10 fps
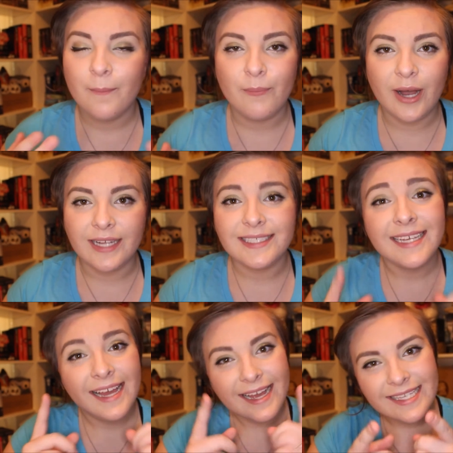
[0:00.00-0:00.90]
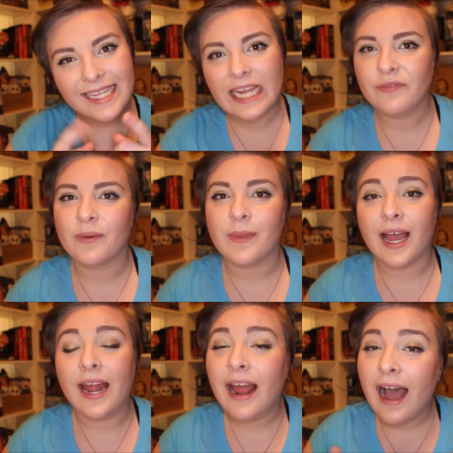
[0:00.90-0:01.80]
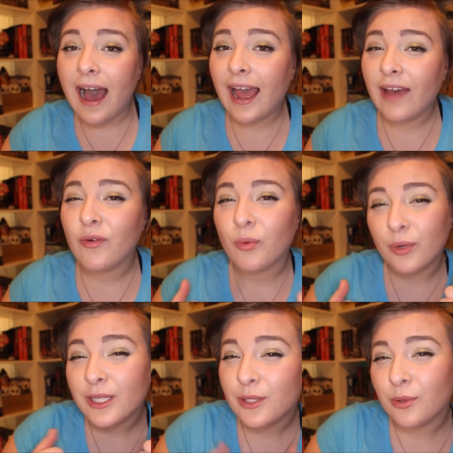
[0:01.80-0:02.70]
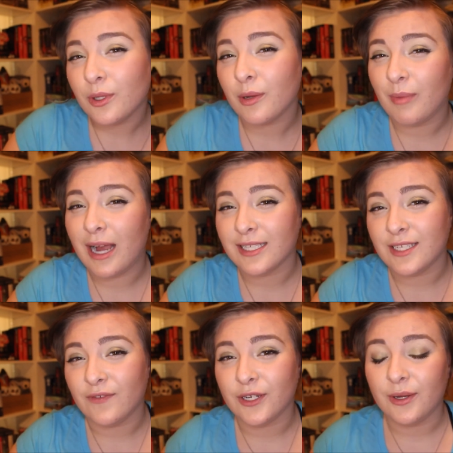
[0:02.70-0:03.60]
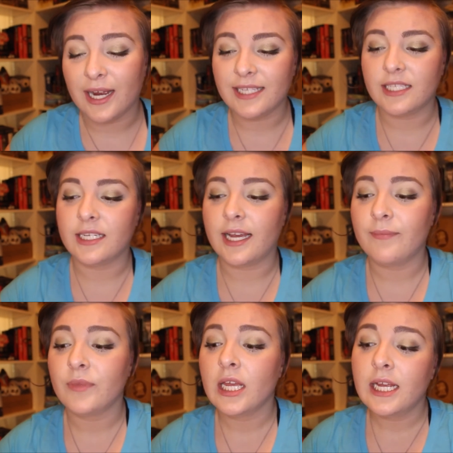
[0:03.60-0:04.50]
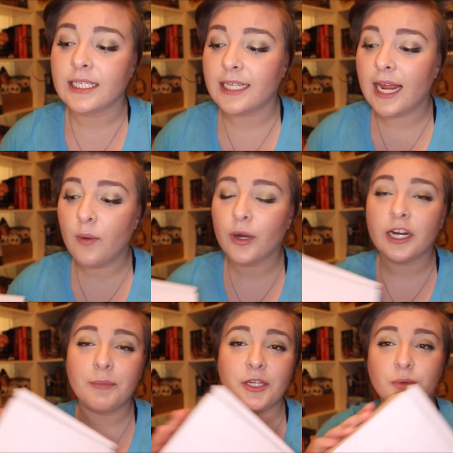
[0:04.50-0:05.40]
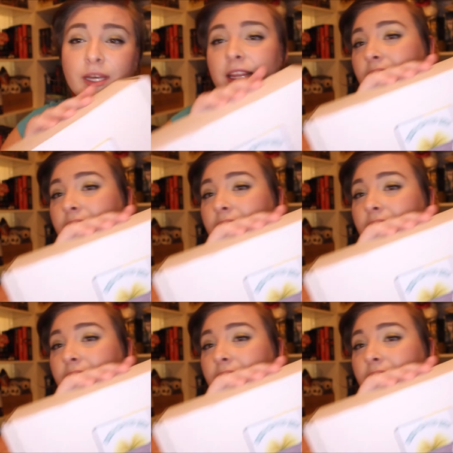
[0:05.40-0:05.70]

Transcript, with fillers: But aside from that, I have a really cool unboxing for you guys today. Today we're gonna be doing